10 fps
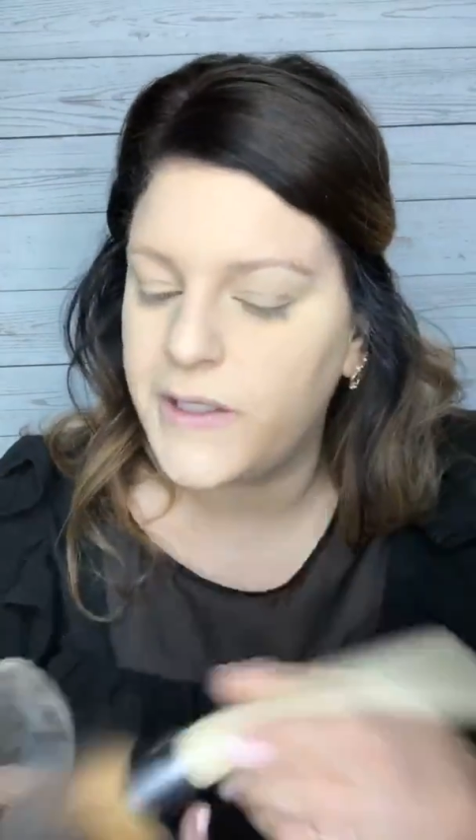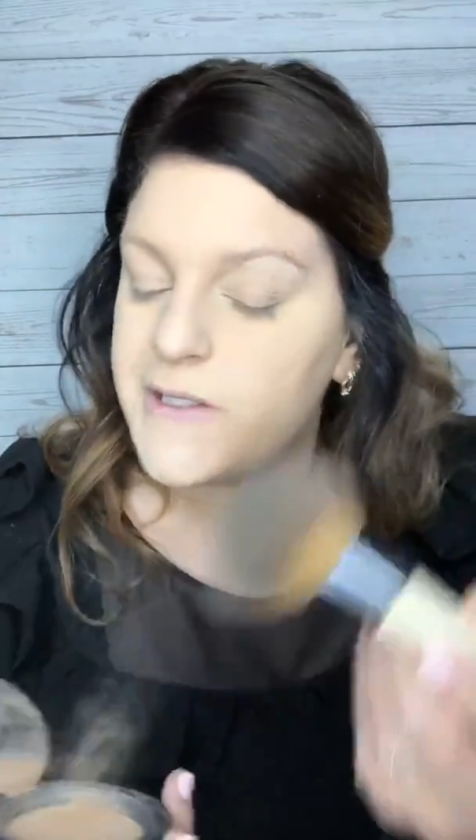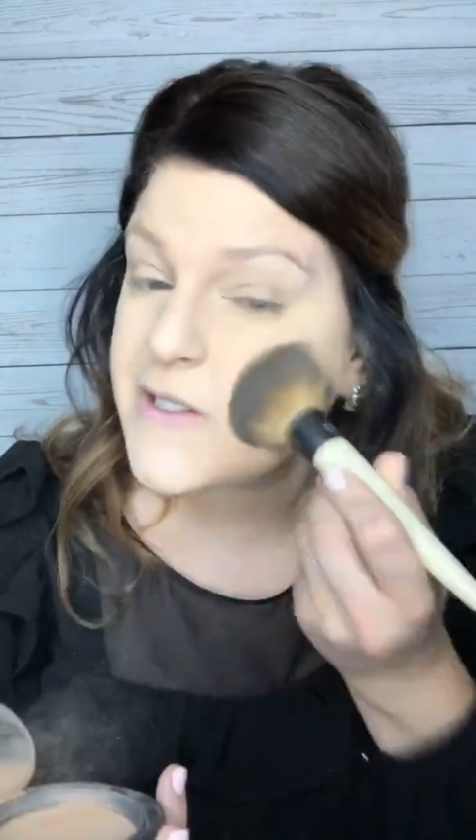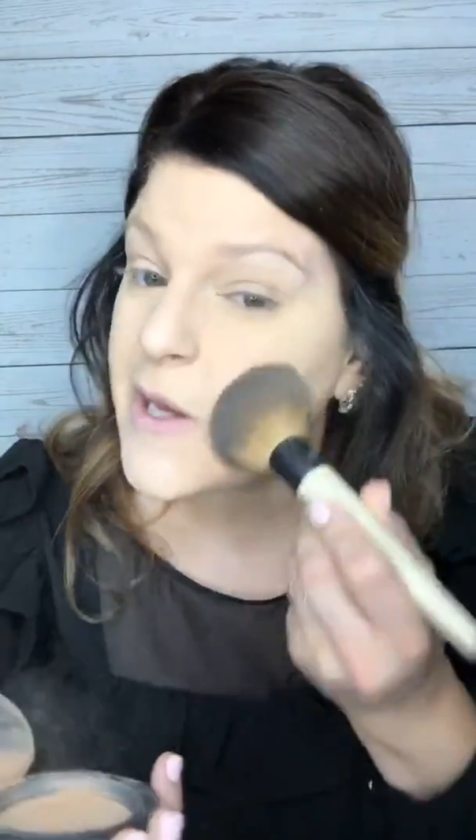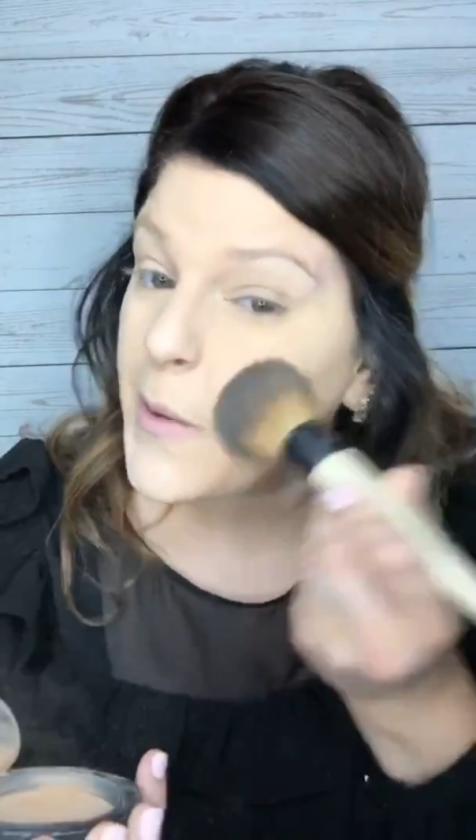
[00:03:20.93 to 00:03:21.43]

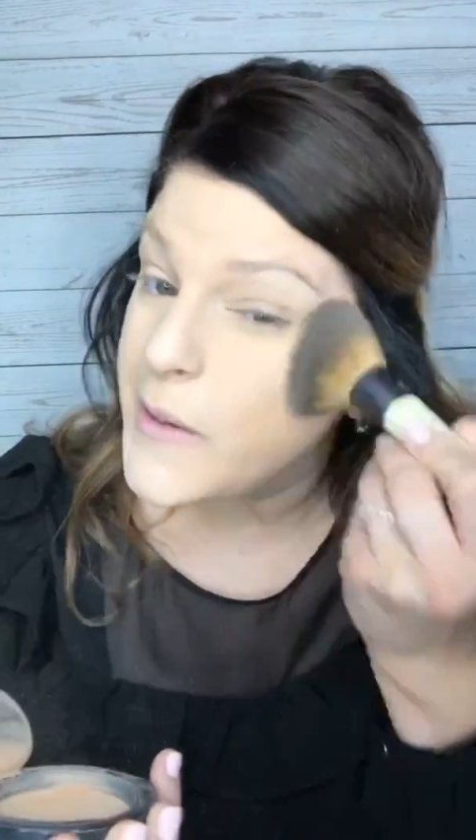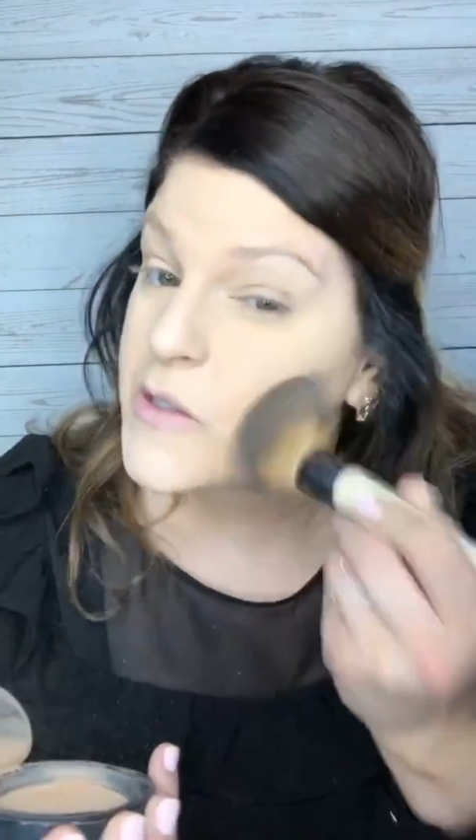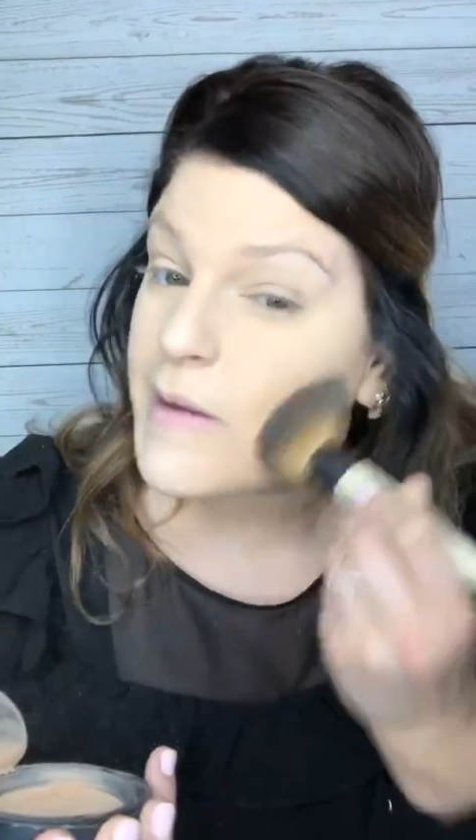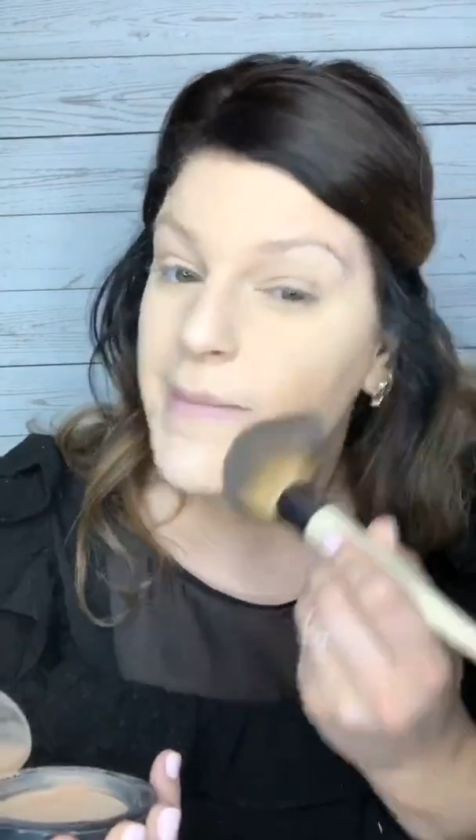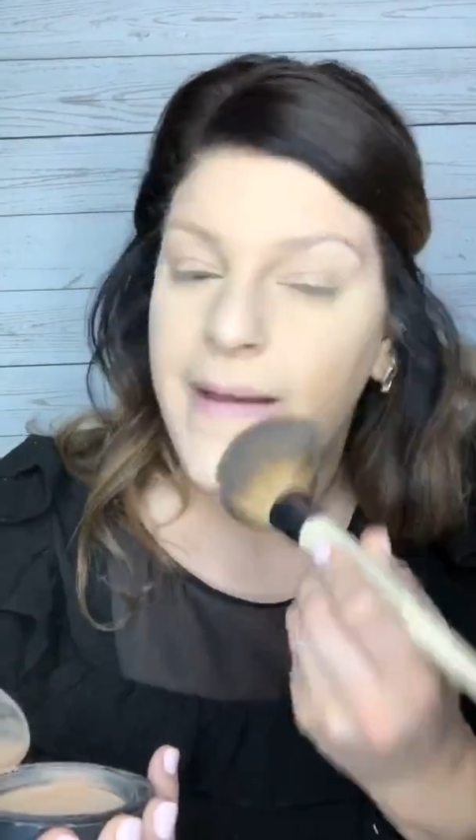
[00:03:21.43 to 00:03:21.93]
This is how I
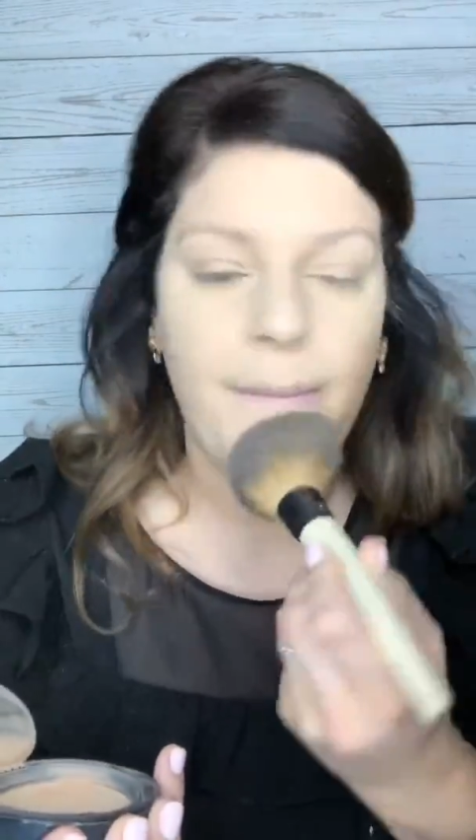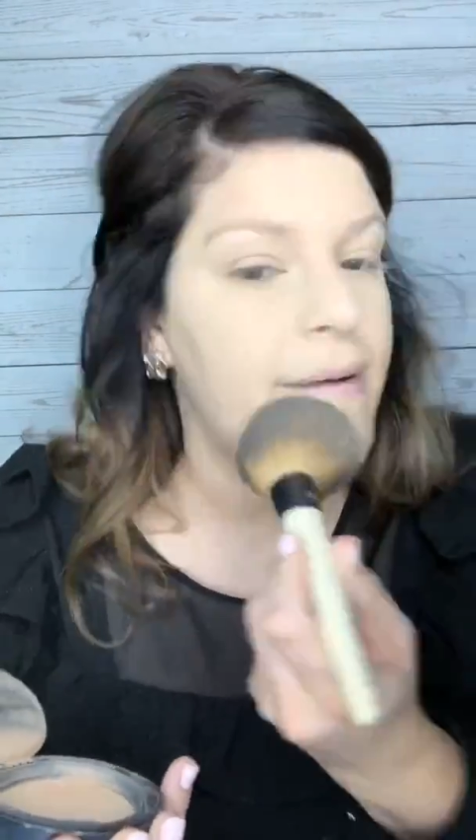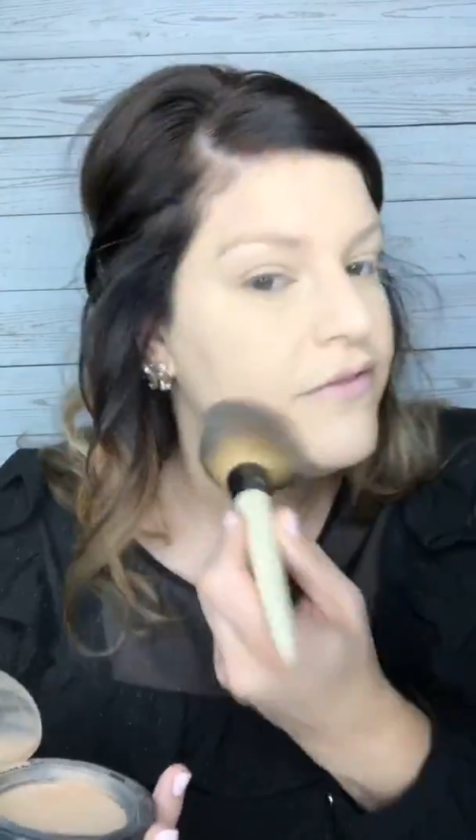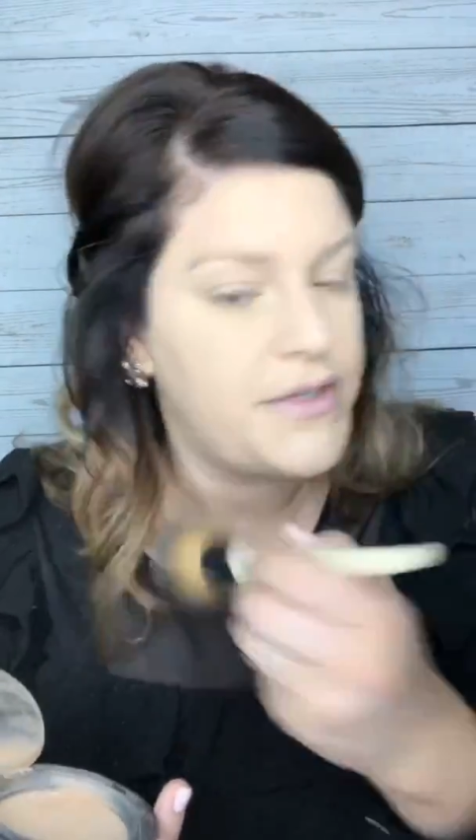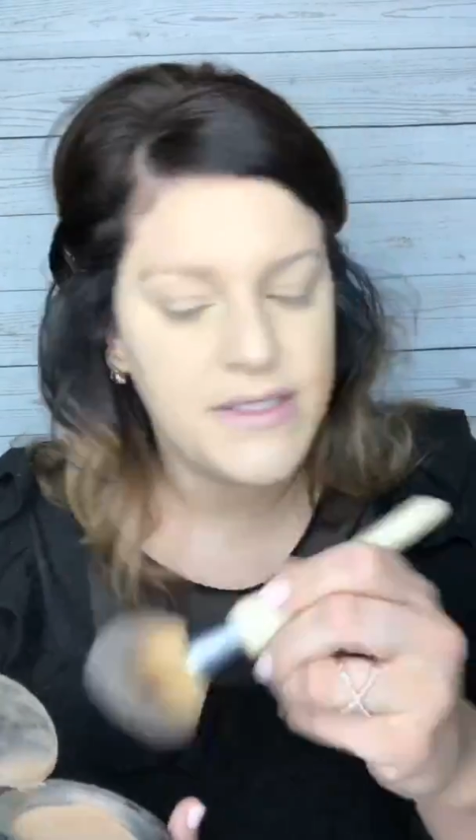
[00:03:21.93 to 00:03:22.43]
do my makeup
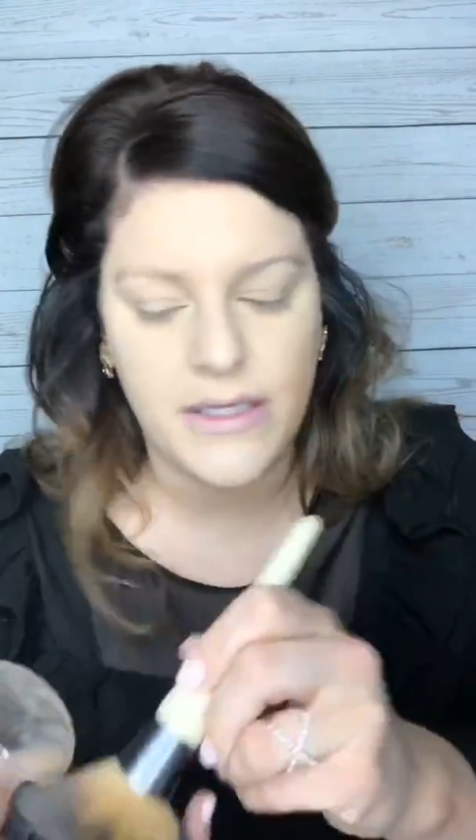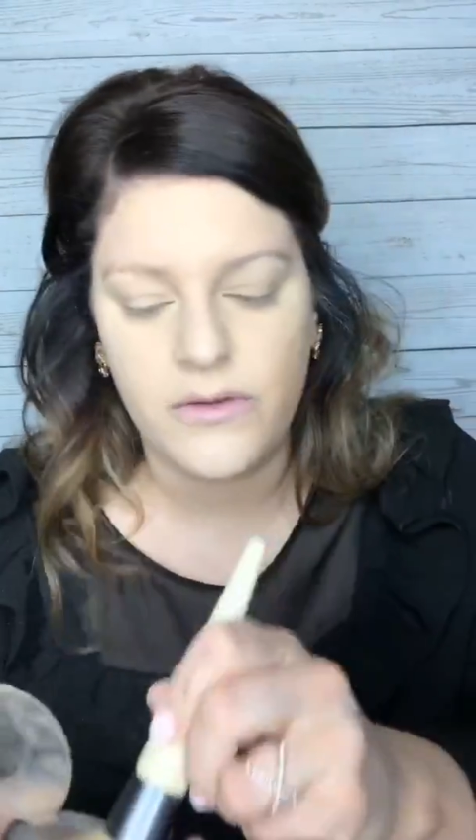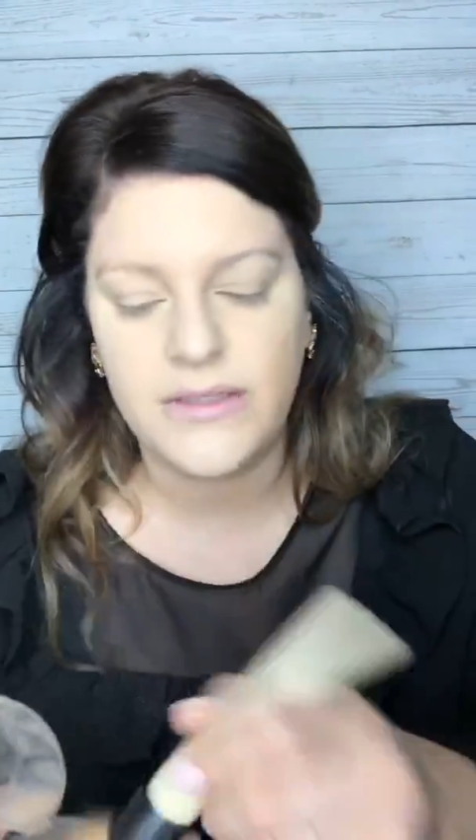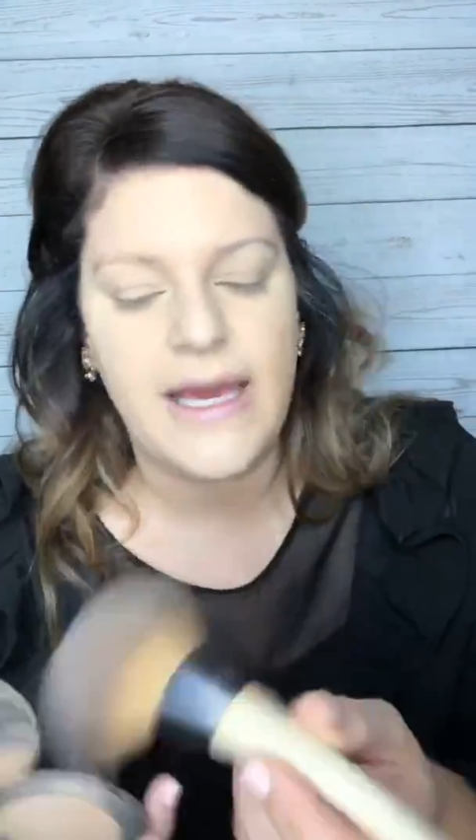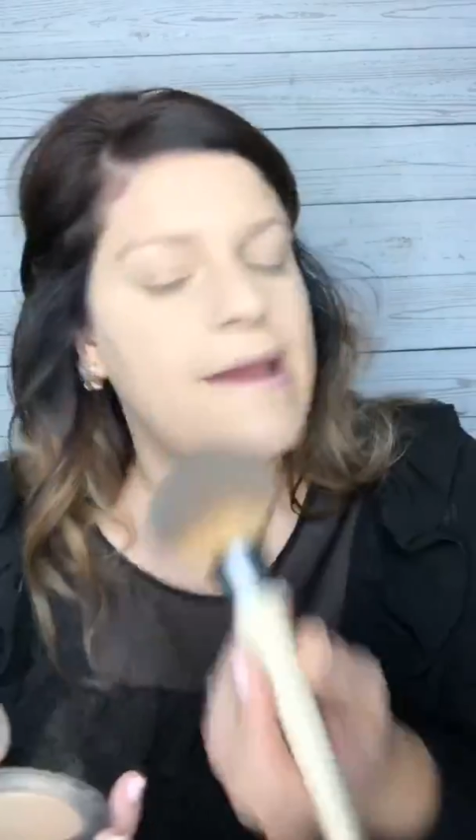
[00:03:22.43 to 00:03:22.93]
every
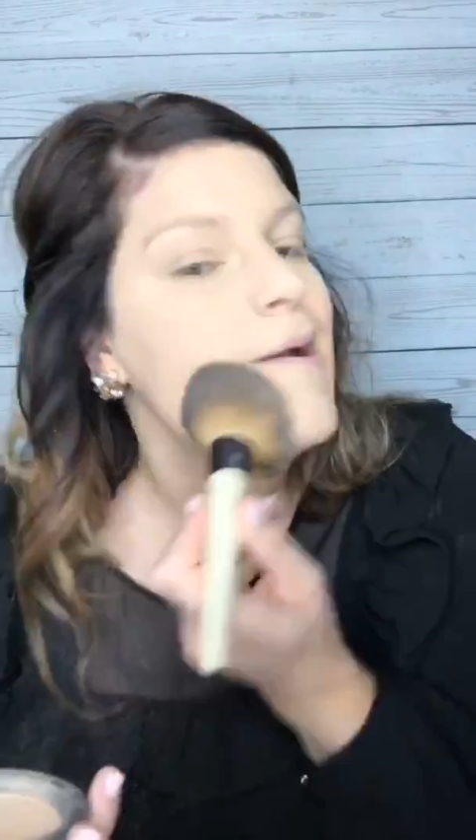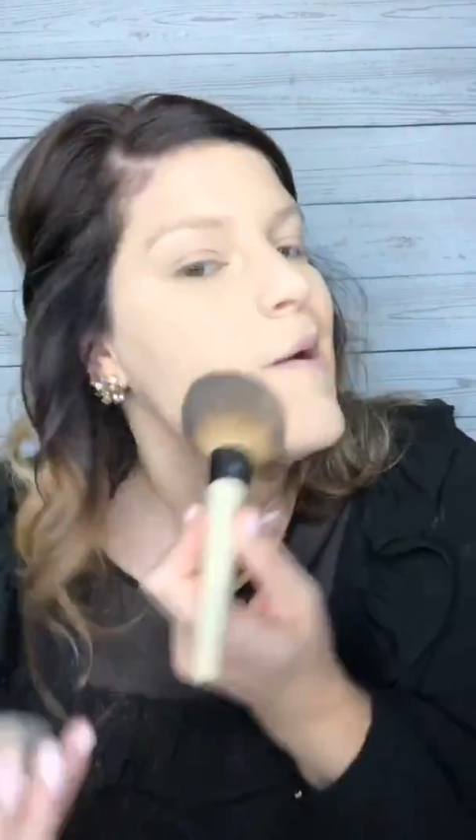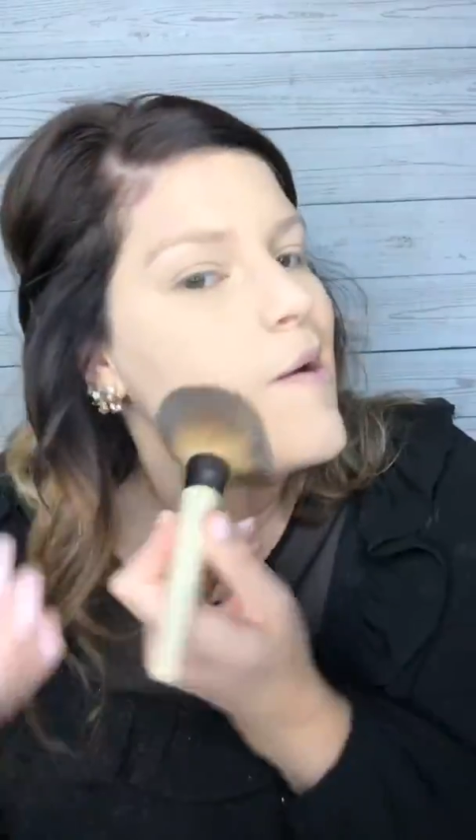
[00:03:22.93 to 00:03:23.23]
single day.